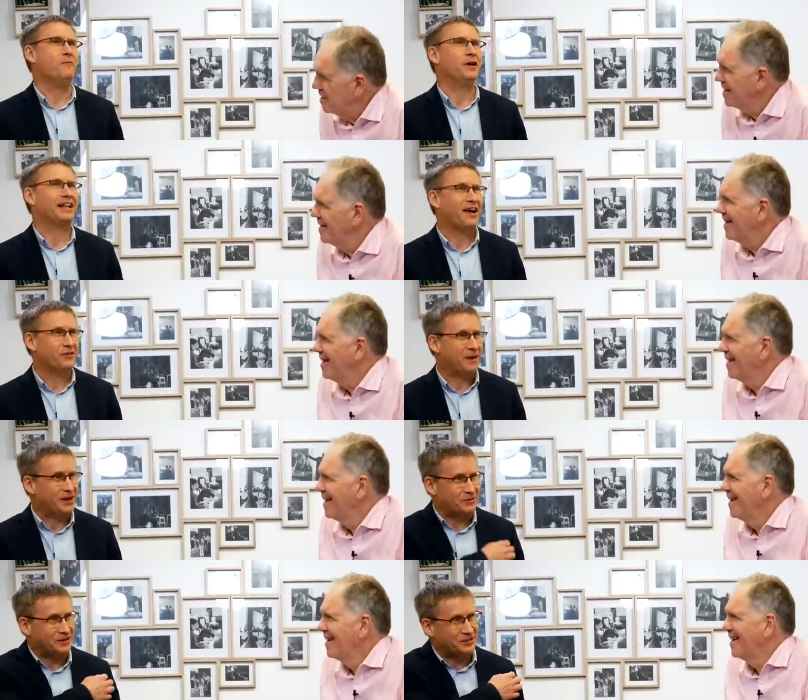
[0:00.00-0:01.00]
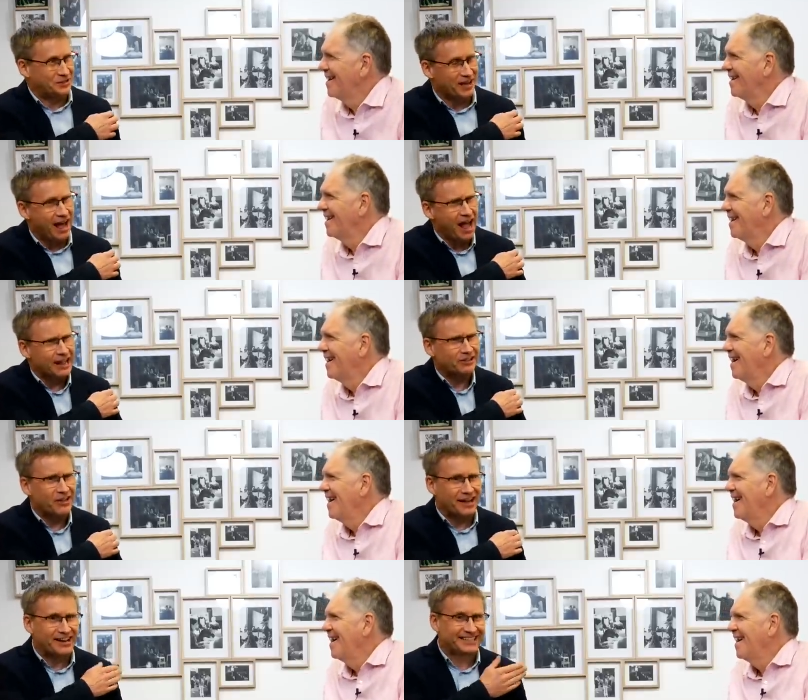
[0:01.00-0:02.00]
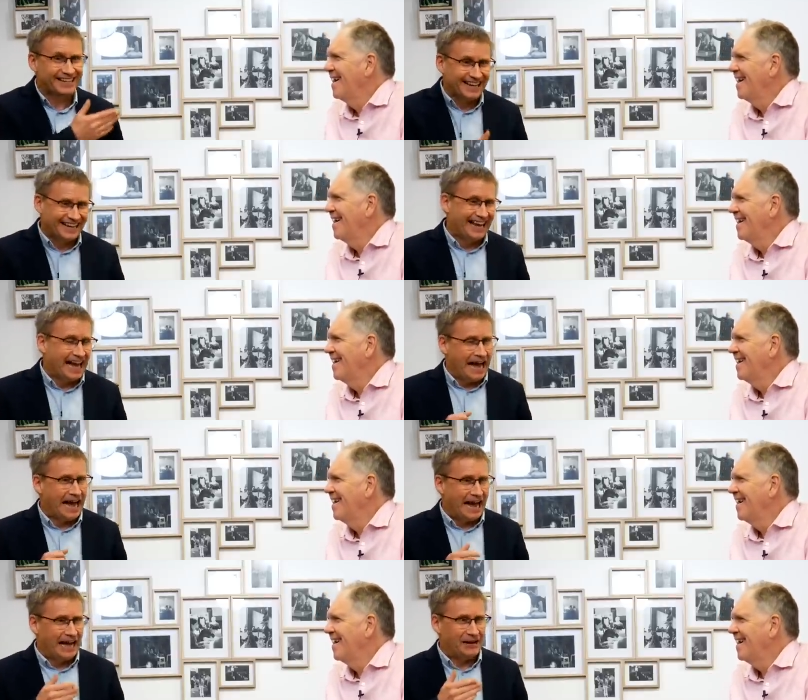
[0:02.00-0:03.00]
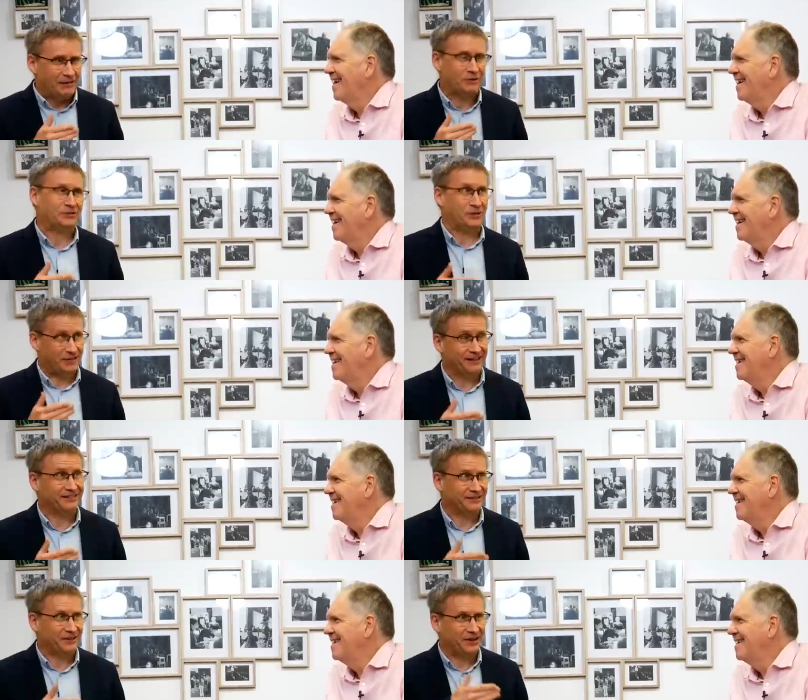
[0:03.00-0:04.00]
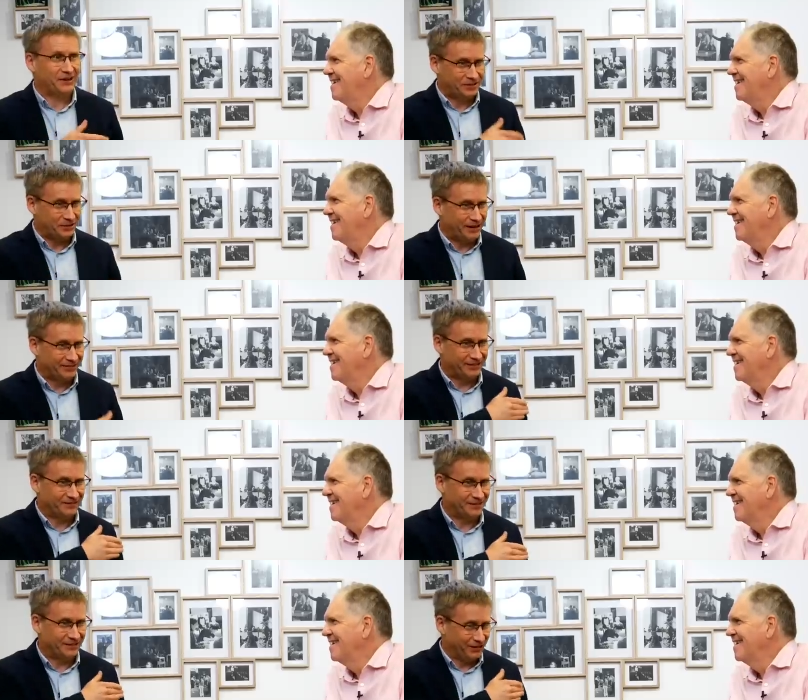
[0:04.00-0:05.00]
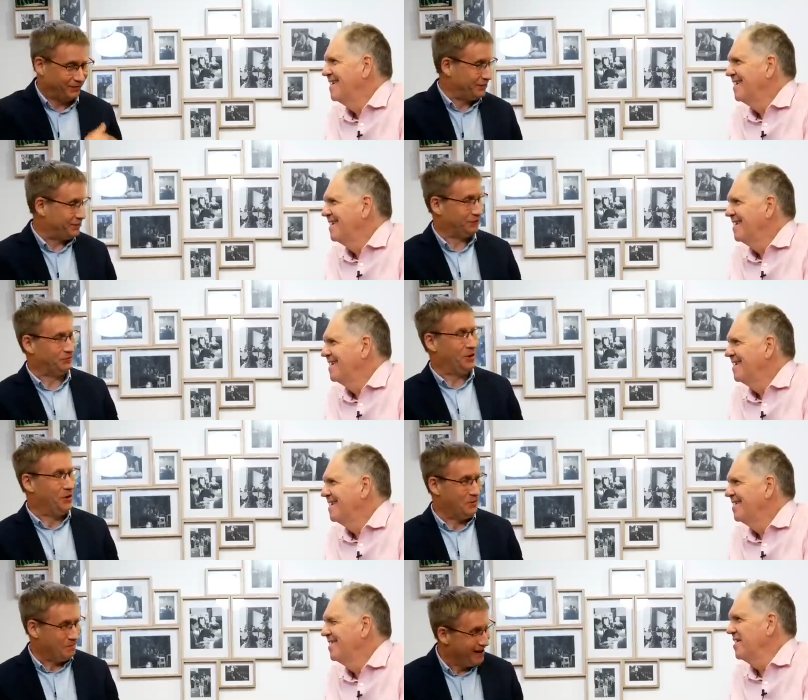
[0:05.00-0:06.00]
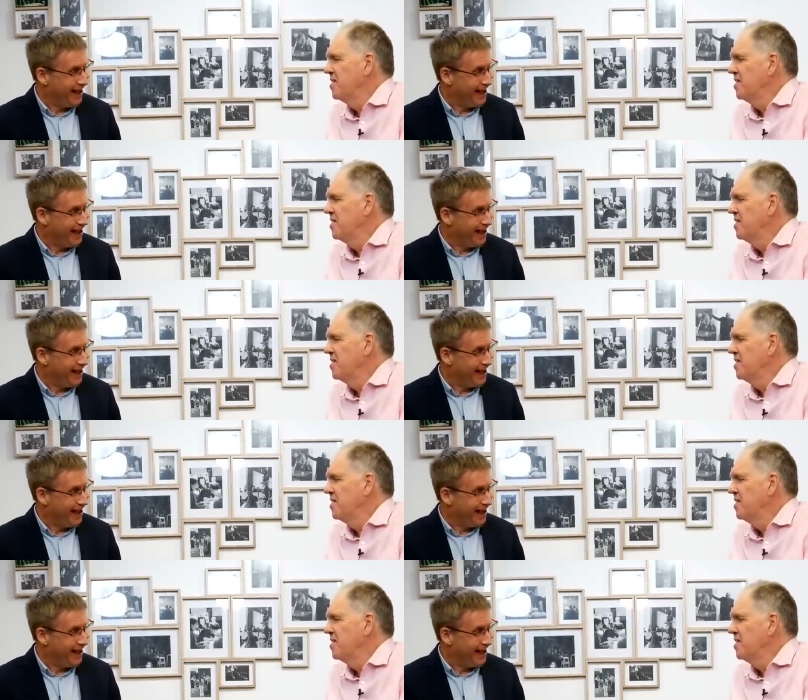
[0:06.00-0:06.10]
Speaker 1: what are the main questions? Like I say, uh, well, sorry, like I said about the, the elephants in the room and